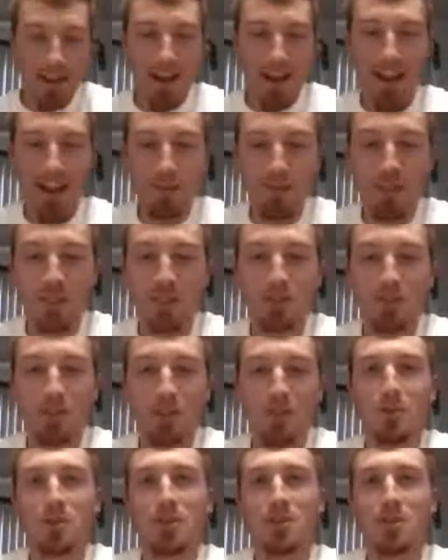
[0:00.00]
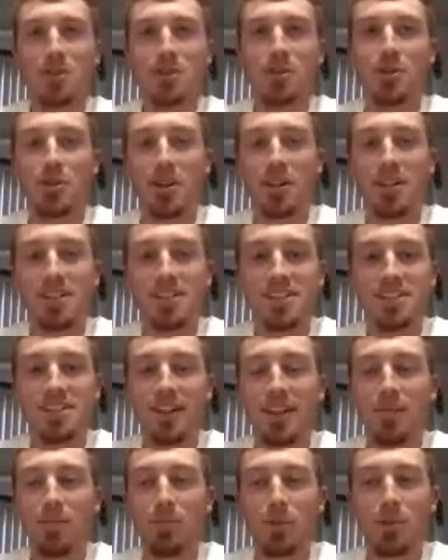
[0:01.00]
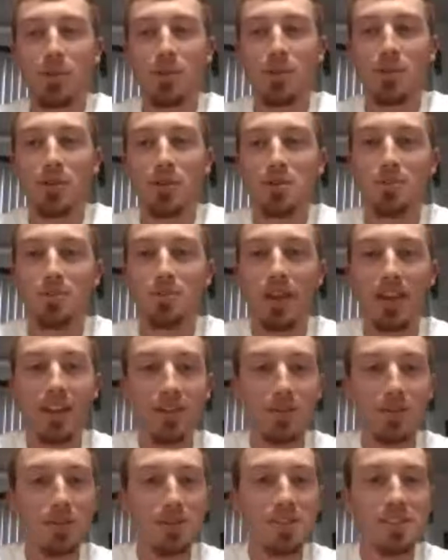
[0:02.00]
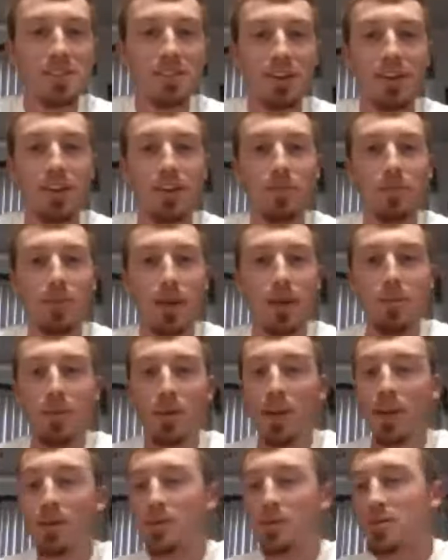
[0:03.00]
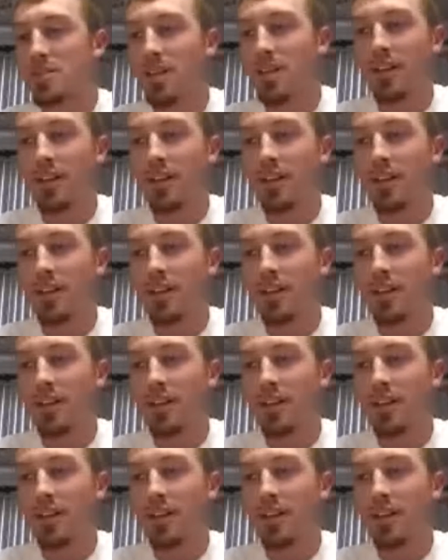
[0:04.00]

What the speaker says: the atmosphere was crazy. Like Purdue's band was like pep band was